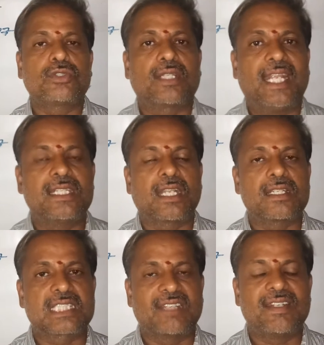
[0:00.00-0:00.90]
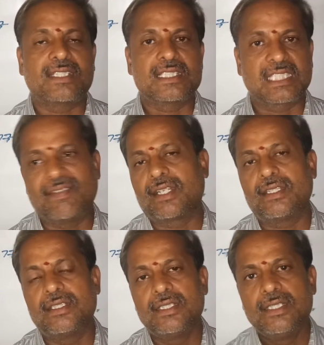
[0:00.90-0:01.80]
to 1977,
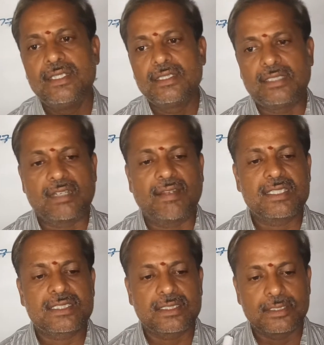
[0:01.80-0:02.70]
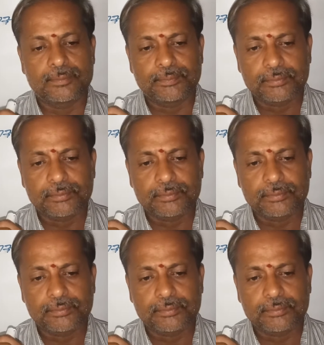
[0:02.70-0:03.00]
there was